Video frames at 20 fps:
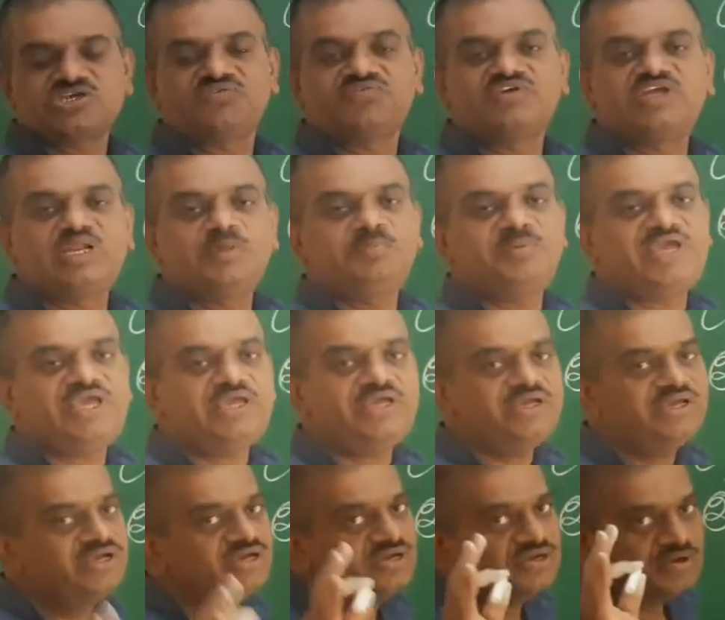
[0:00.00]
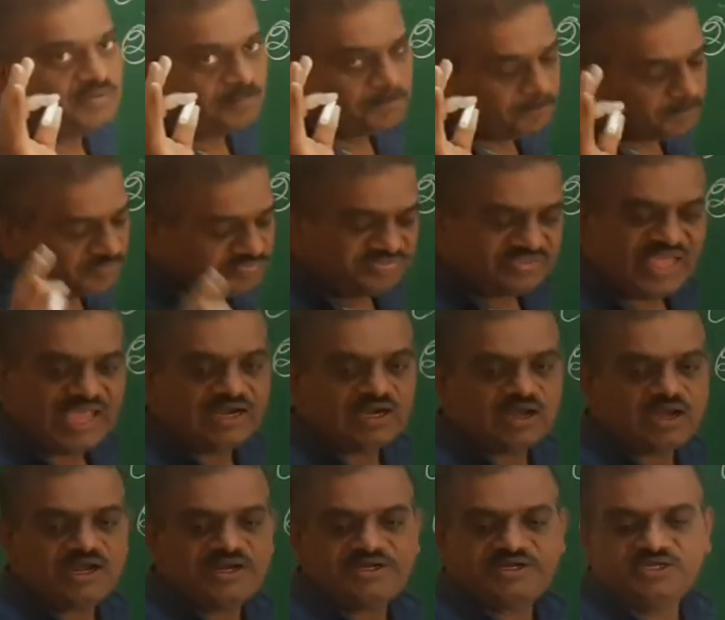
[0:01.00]
of creeping
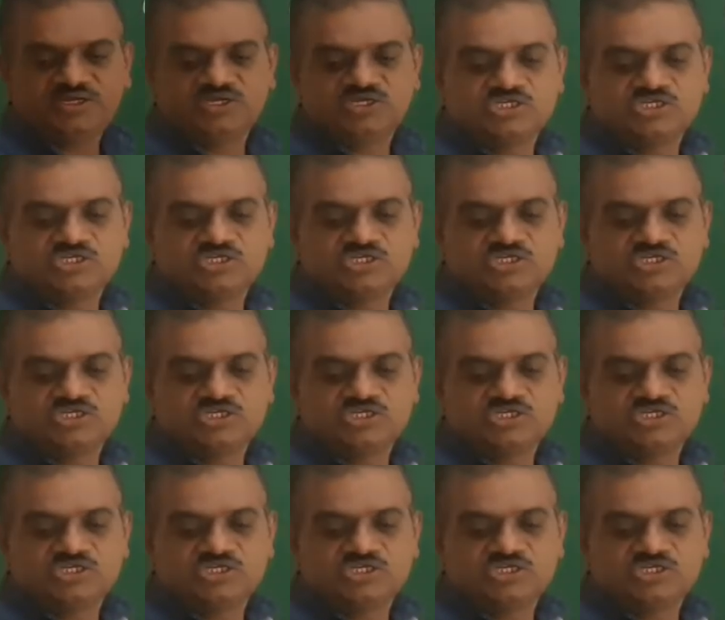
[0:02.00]
thalloid